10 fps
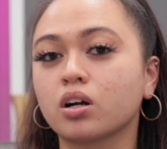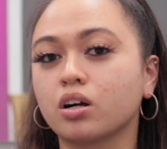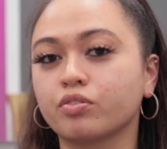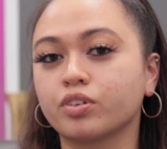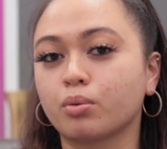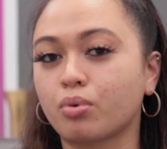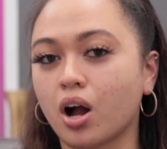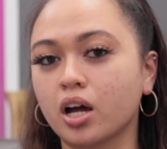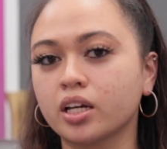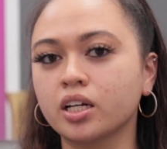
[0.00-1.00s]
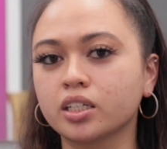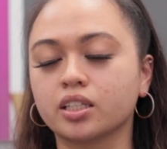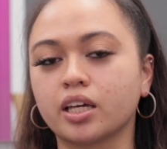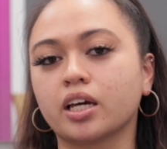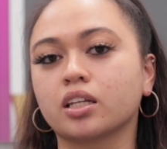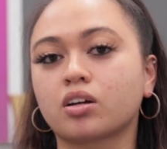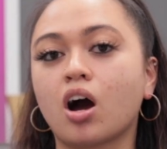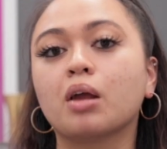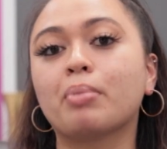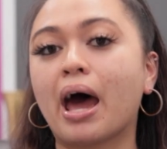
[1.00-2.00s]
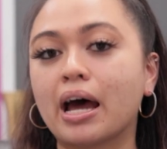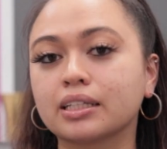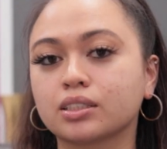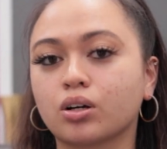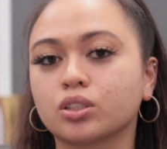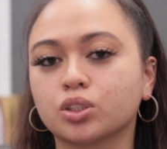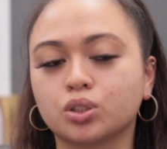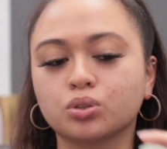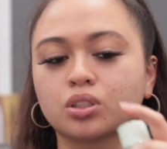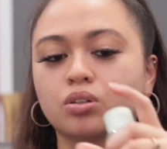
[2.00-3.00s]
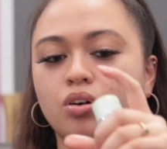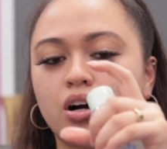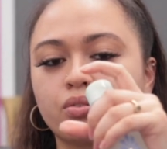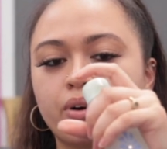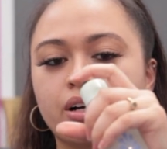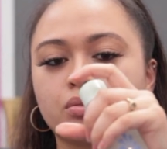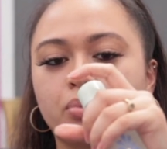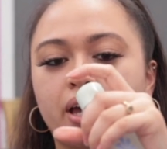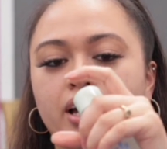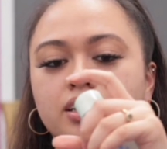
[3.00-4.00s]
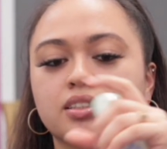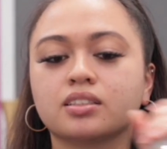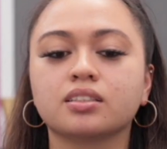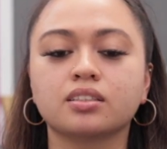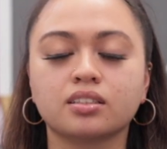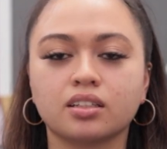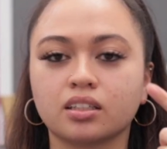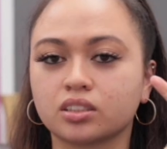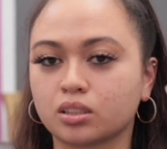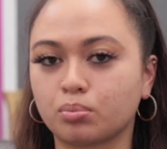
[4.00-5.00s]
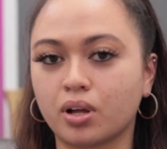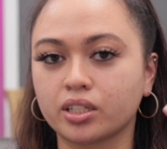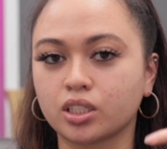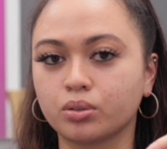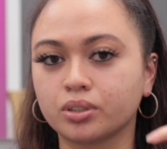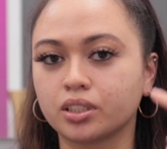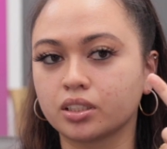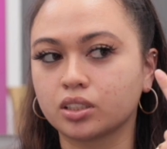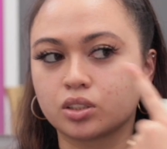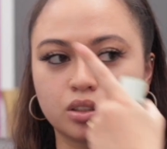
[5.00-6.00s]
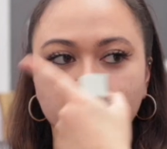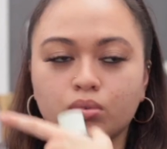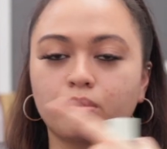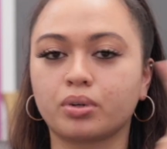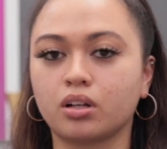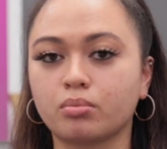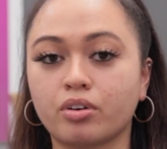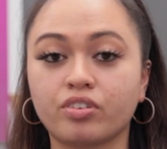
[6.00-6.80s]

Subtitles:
of your product than the cotton pads. So I'll just use a little cotton round pads and just apply toner and then just rub it all on my